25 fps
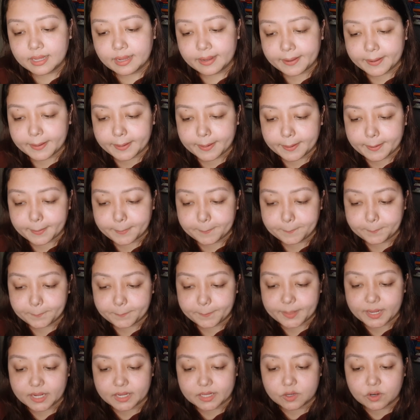
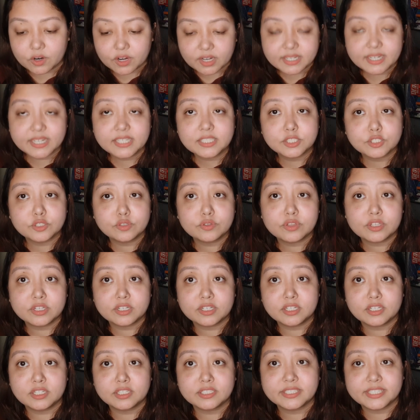According to
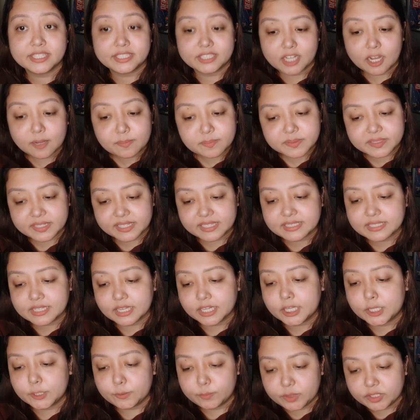the synopsis, a
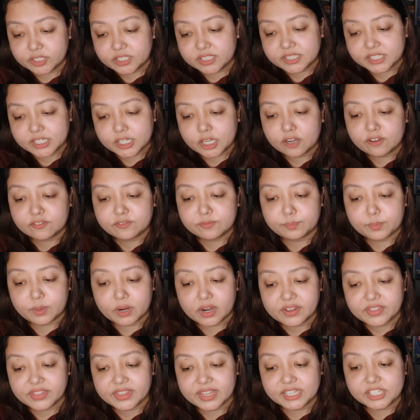community of
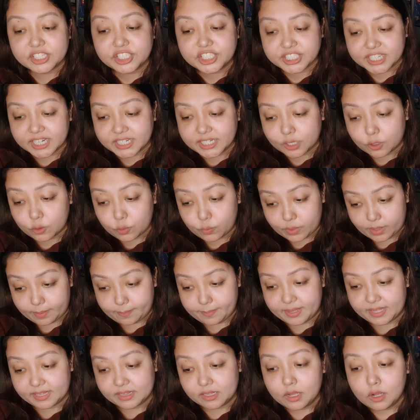parthenogenic
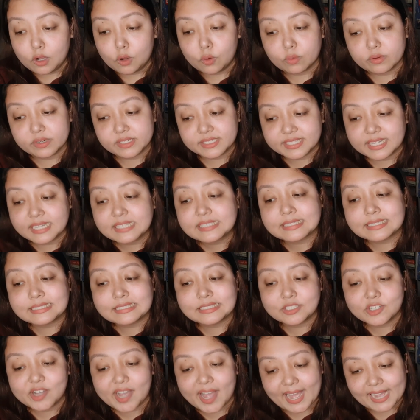women were sent
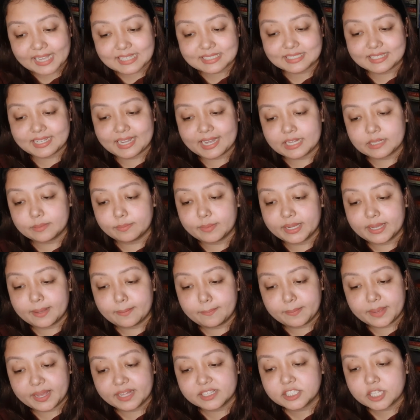into exile by a
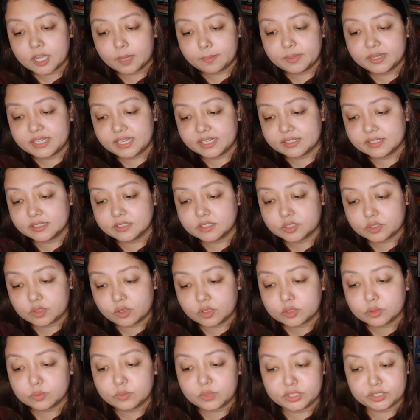male-dominated
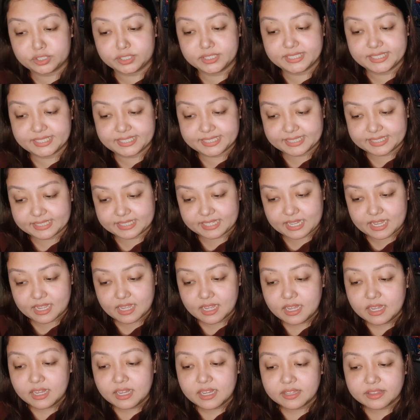saltwater city.
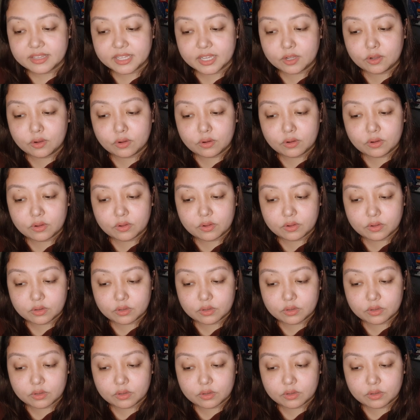They go.